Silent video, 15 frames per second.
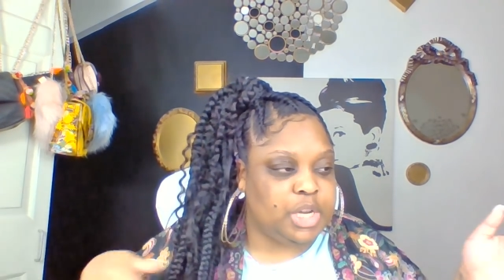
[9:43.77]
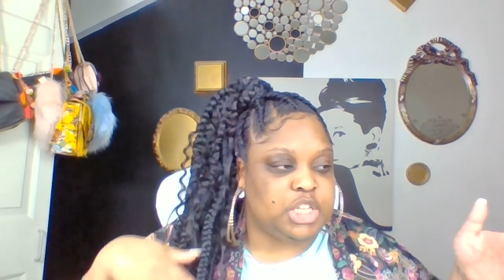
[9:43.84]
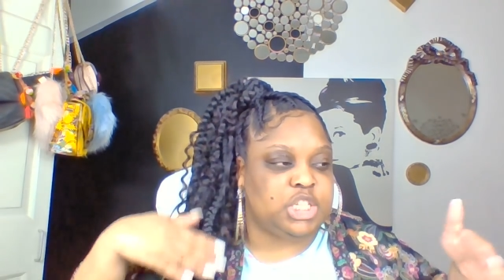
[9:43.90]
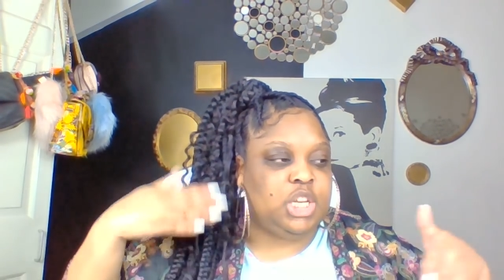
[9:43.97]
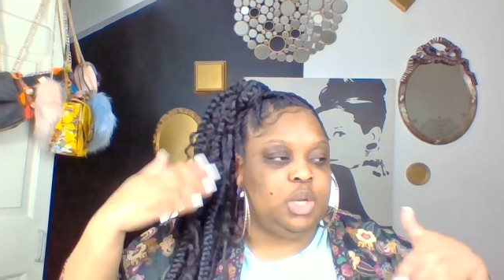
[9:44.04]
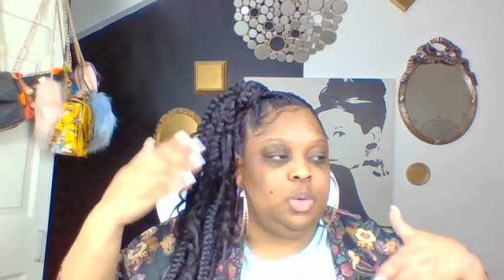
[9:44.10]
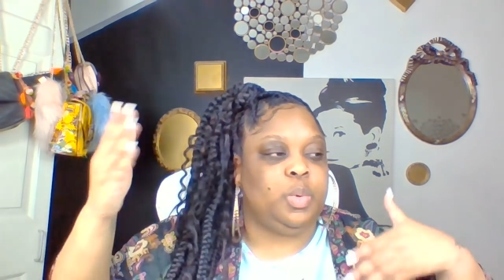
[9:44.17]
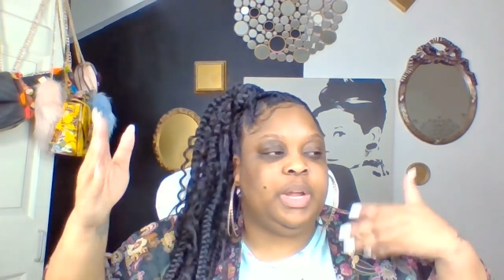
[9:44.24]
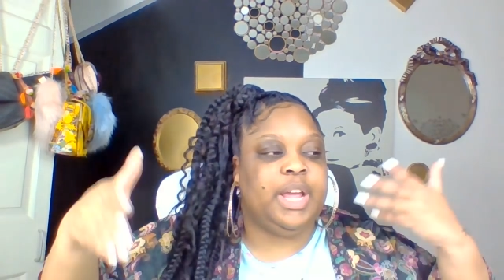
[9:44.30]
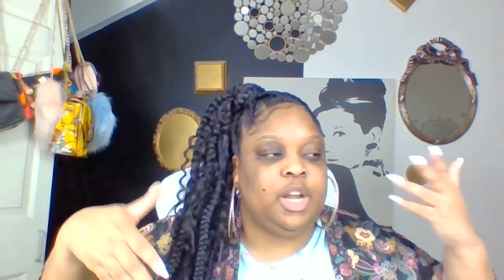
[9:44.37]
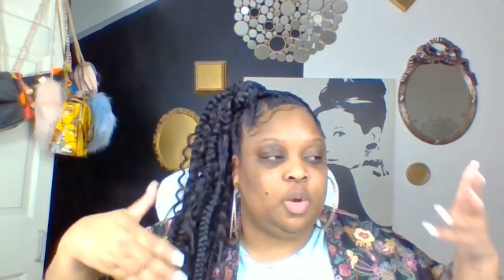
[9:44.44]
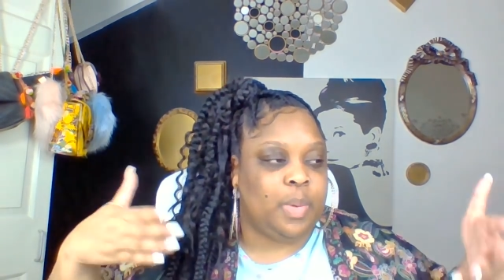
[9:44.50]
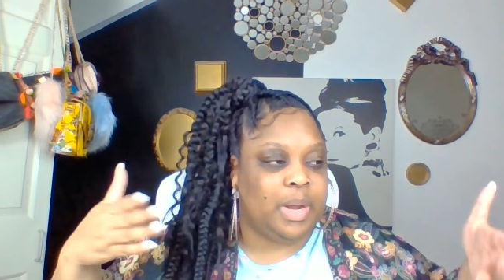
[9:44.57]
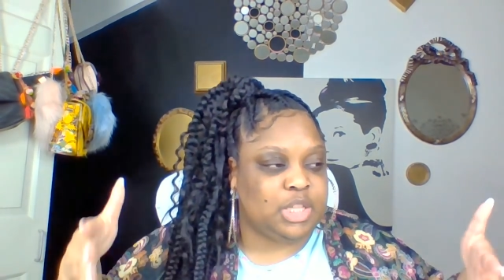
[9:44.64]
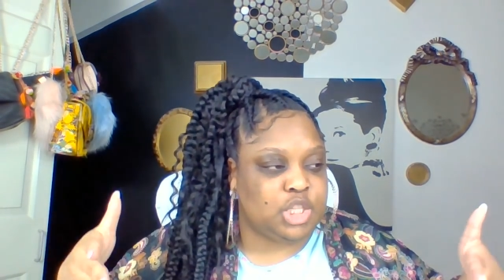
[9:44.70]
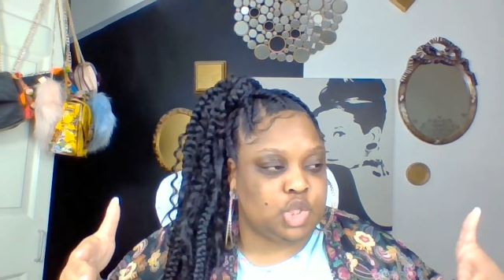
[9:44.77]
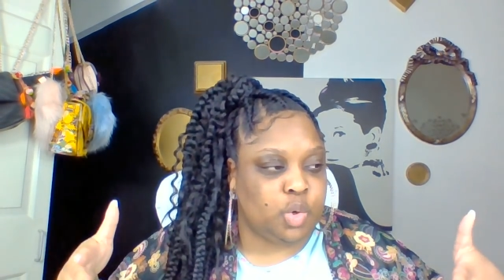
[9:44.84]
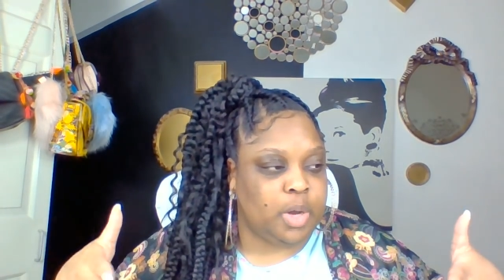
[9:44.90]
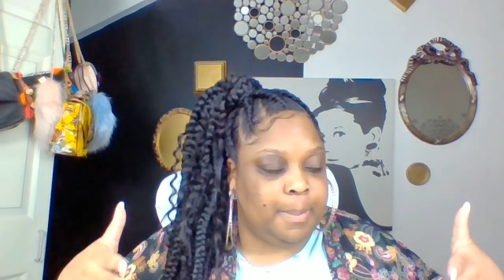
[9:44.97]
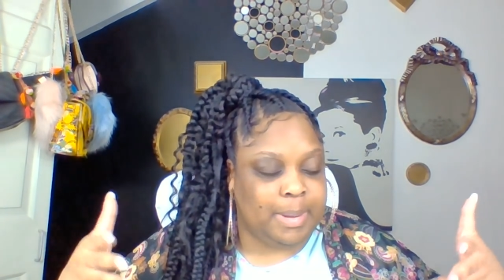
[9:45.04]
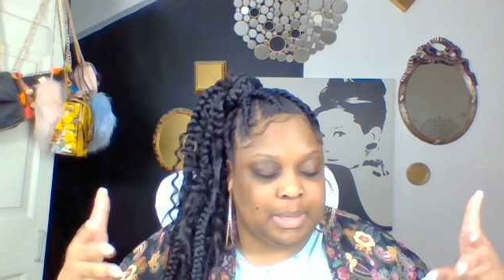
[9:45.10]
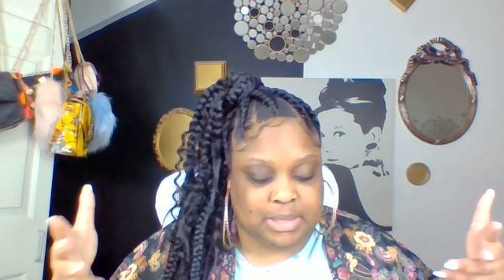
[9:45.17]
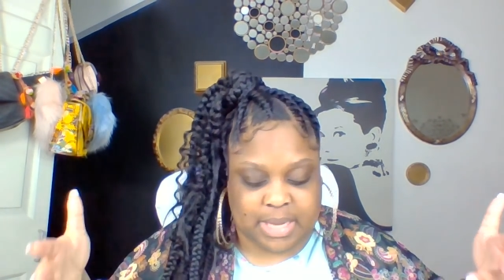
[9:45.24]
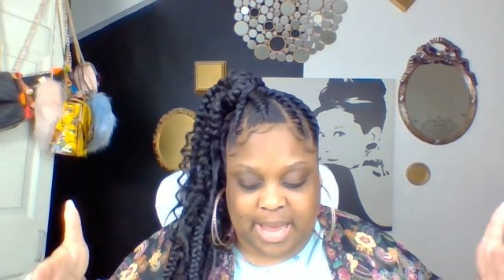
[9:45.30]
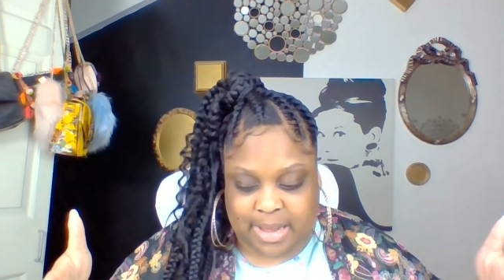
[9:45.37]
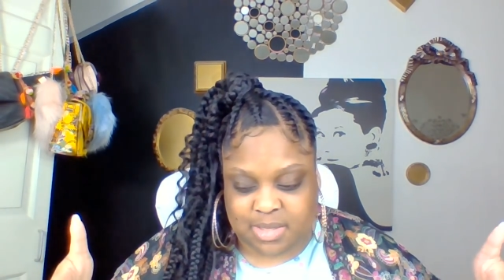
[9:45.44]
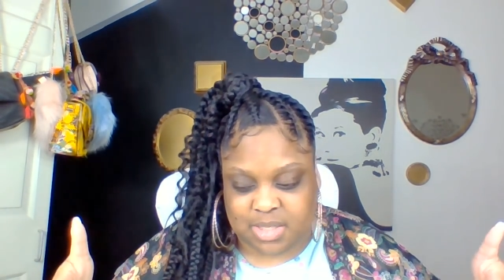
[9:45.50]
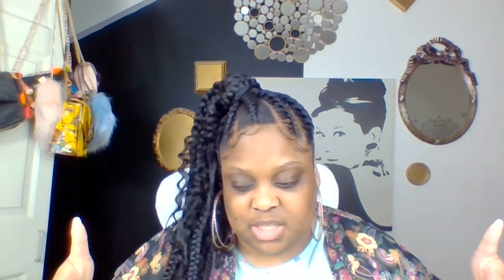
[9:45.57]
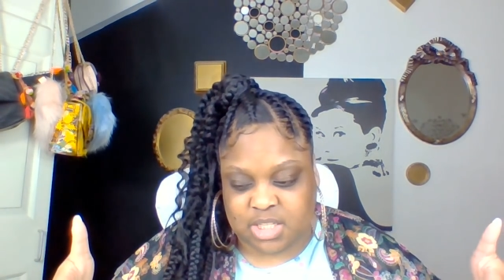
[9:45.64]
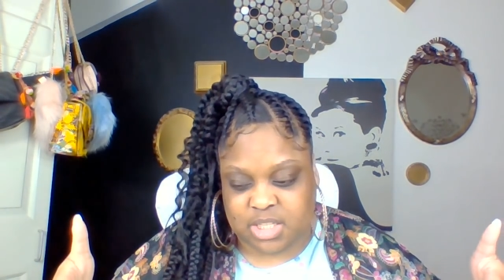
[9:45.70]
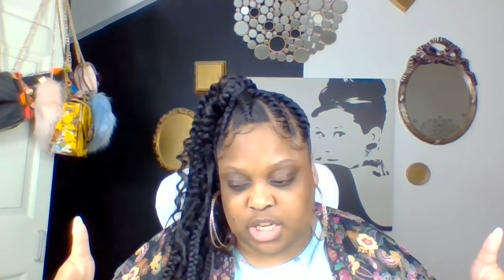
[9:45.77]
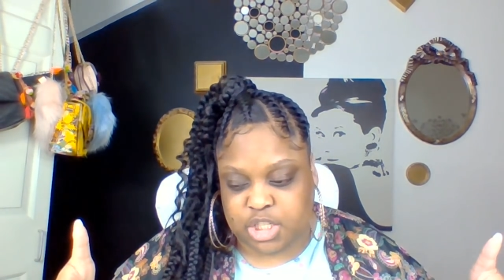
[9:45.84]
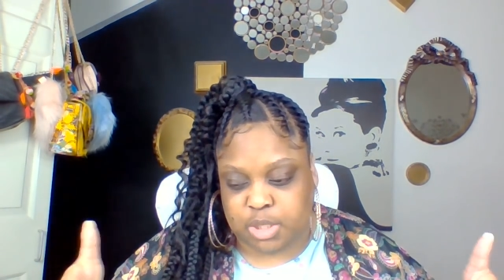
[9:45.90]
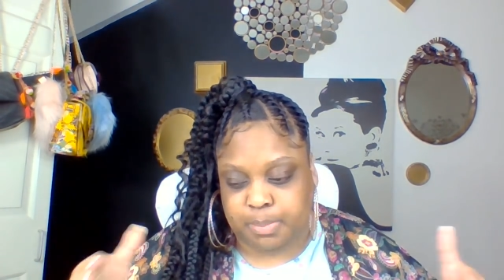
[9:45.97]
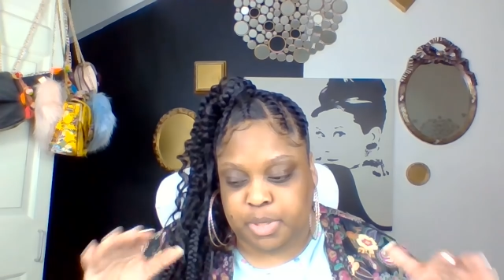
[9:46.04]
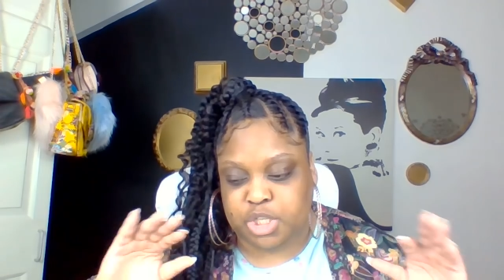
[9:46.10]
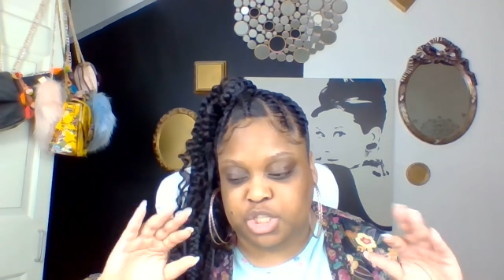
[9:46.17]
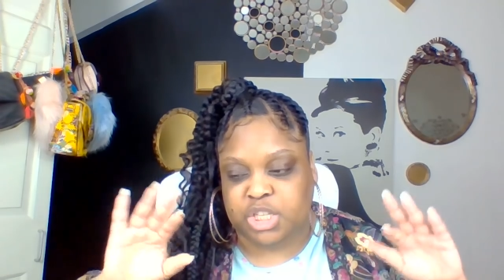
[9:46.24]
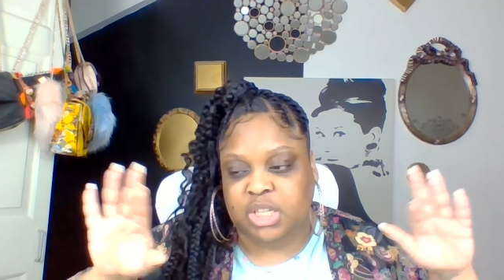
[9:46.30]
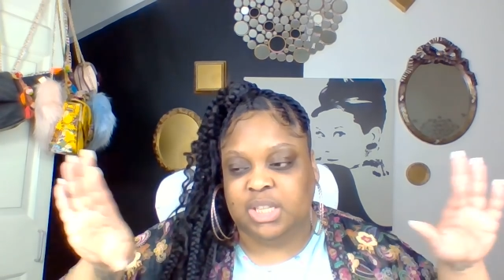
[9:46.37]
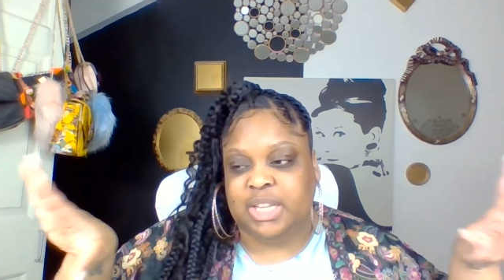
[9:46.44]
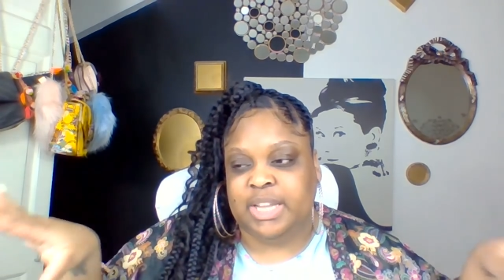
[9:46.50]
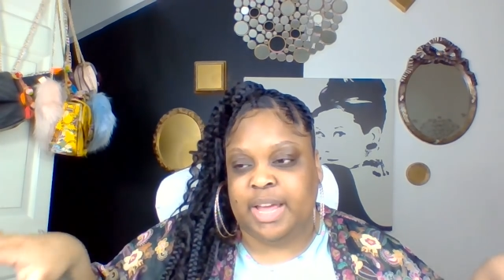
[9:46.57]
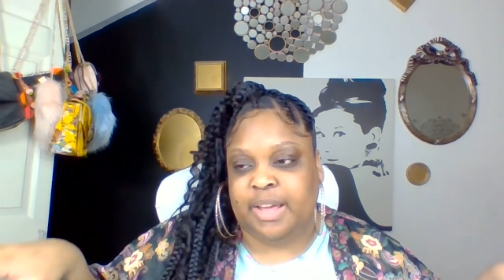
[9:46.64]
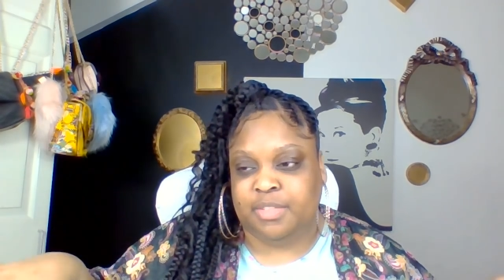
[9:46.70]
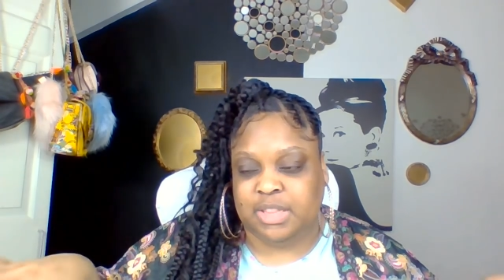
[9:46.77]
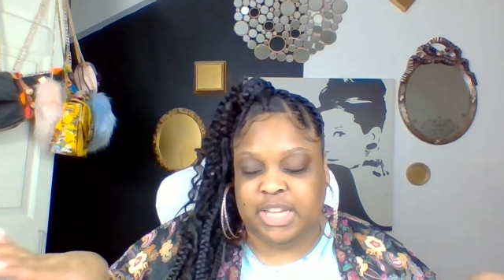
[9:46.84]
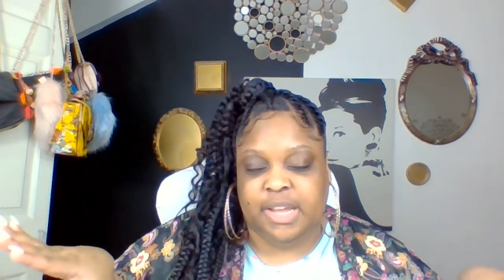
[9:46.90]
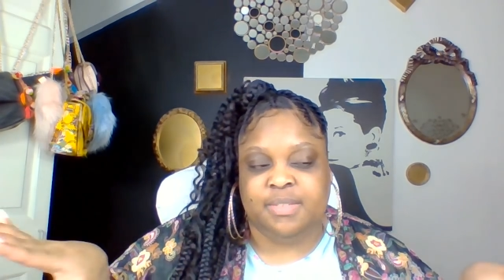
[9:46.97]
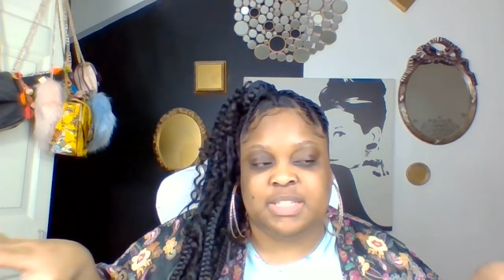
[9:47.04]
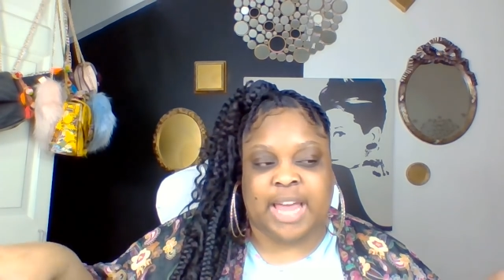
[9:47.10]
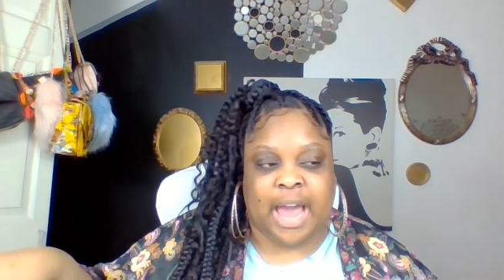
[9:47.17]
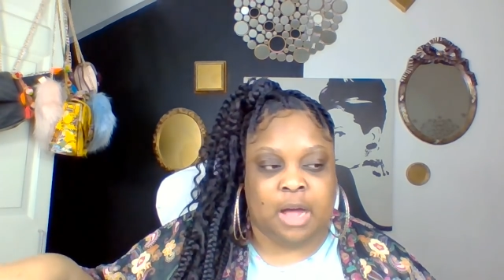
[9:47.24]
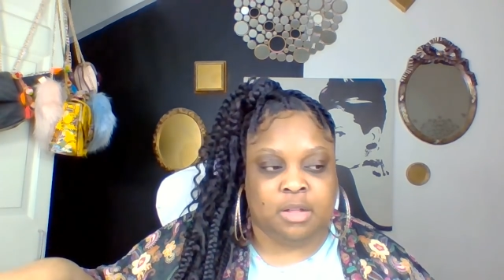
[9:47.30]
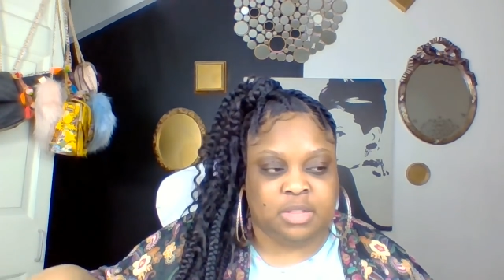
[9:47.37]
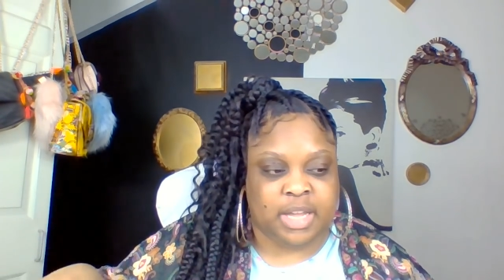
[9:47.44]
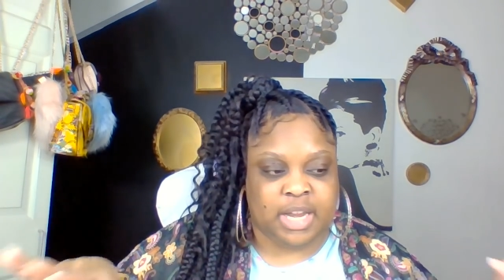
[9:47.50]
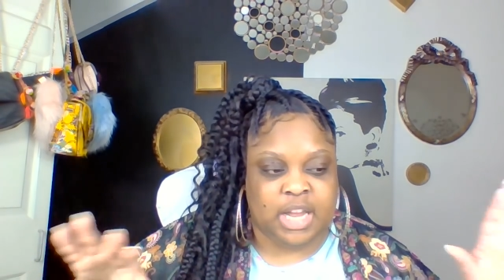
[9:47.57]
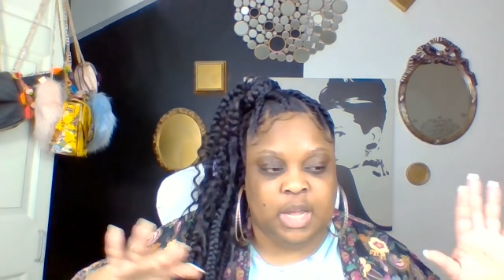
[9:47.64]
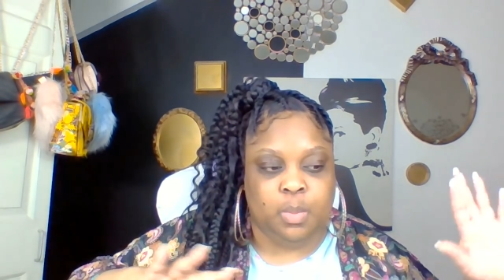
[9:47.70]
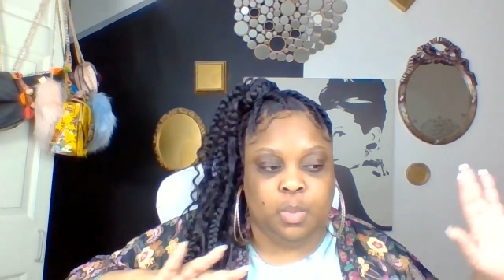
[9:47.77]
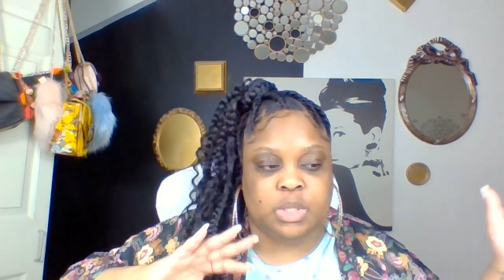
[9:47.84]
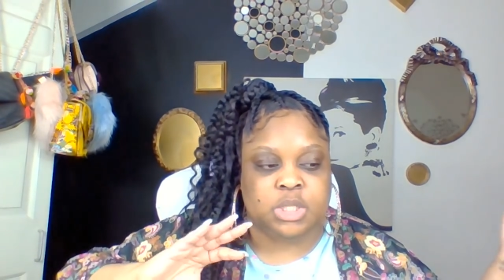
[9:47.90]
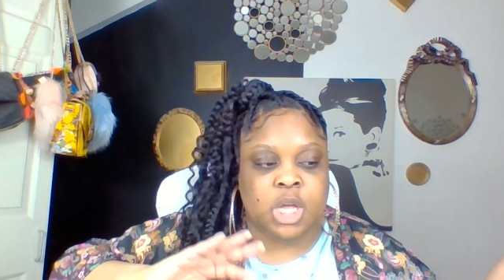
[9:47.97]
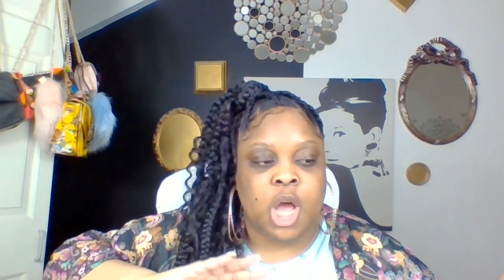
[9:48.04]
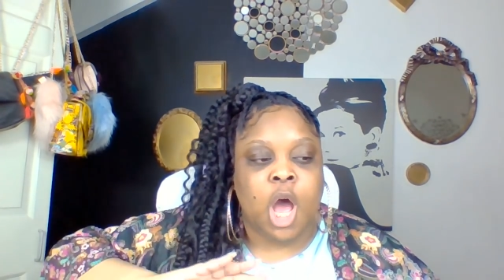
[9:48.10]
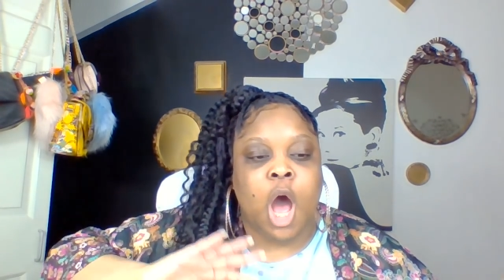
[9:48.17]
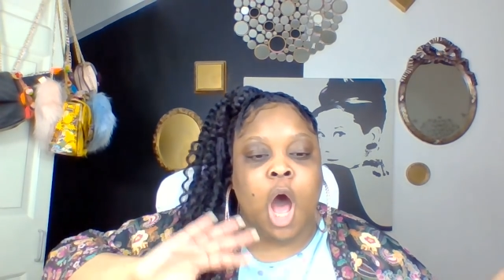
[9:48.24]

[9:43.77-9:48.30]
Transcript: and she reiterate the story about the counseling session, but she leaves out that he was